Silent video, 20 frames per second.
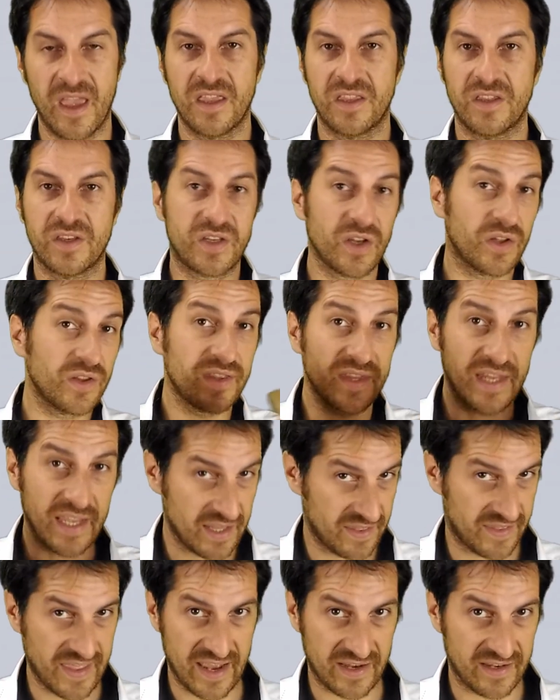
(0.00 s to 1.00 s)
You don't
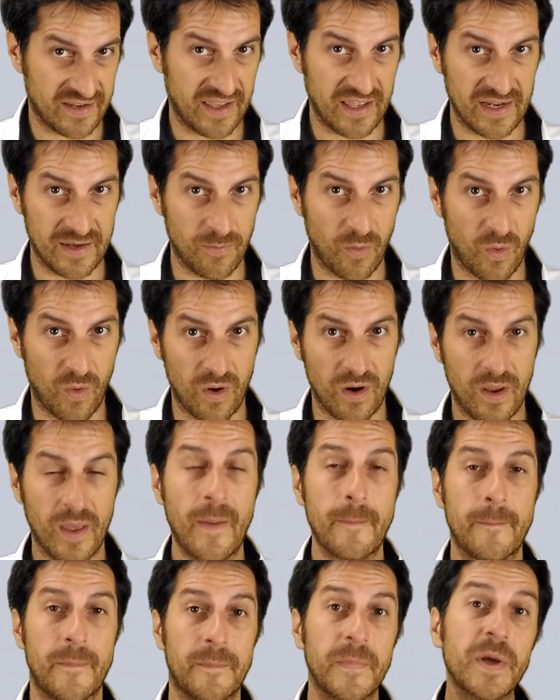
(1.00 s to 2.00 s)
need that anymore.
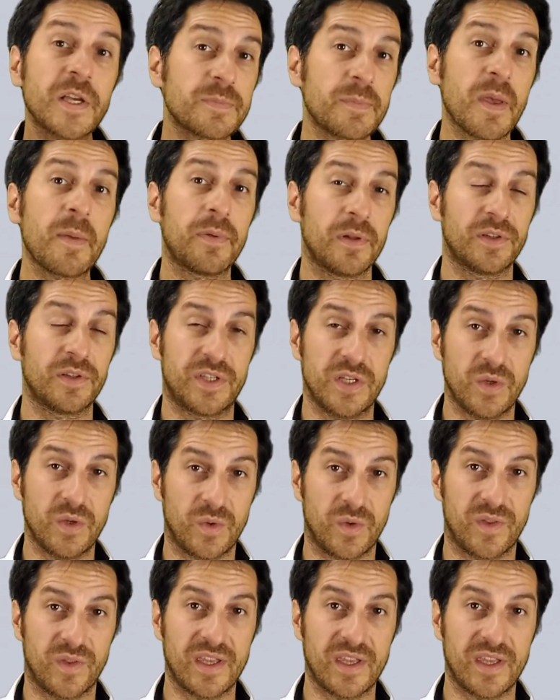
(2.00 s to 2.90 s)
Most people do.